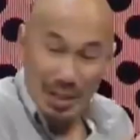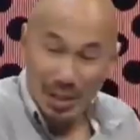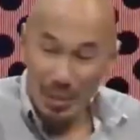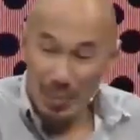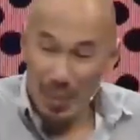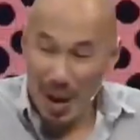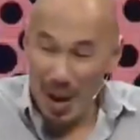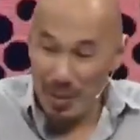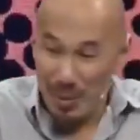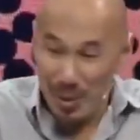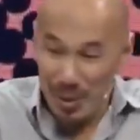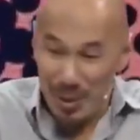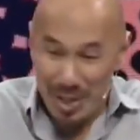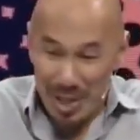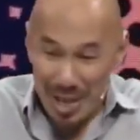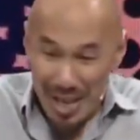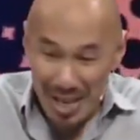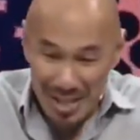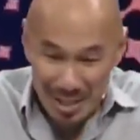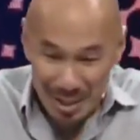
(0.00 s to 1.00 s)
The Bible
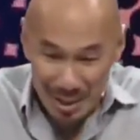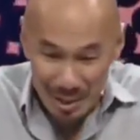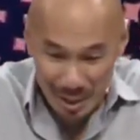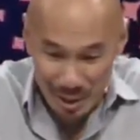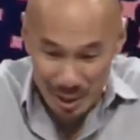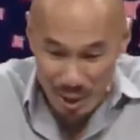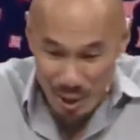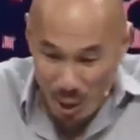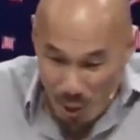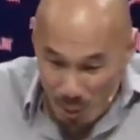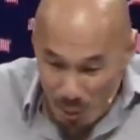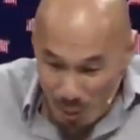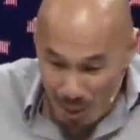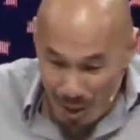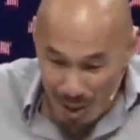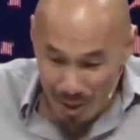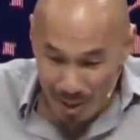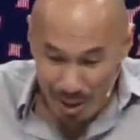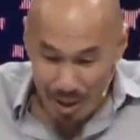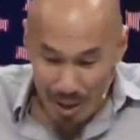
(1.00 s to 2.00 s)
says, look, no
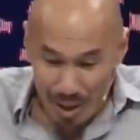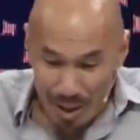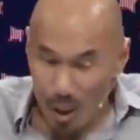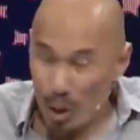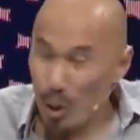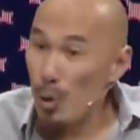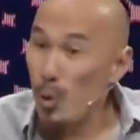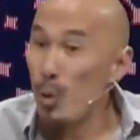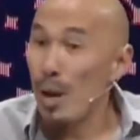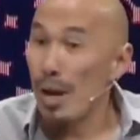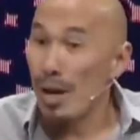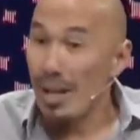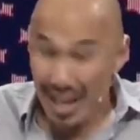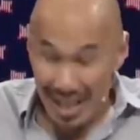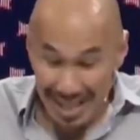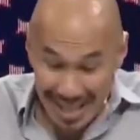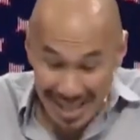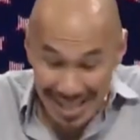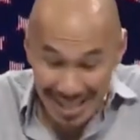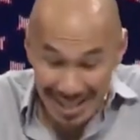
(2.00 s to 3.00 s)
one who,
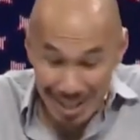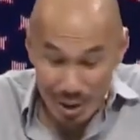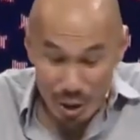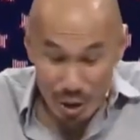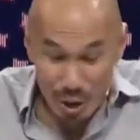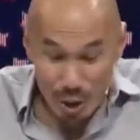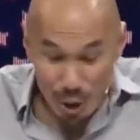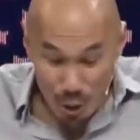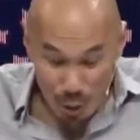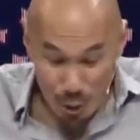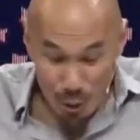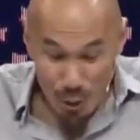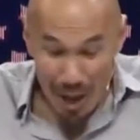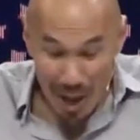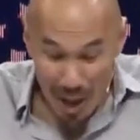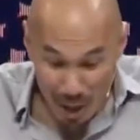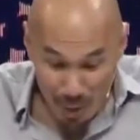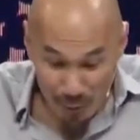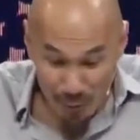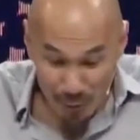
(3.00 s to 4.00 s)
and then he says,
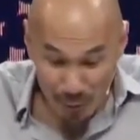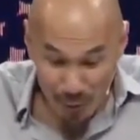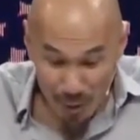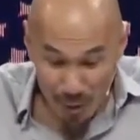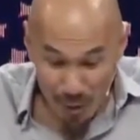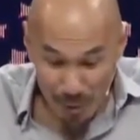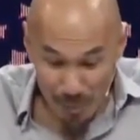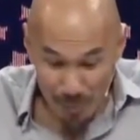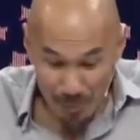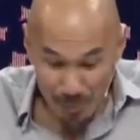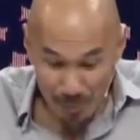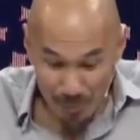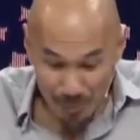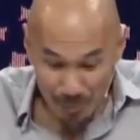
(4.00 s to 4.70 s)
whoever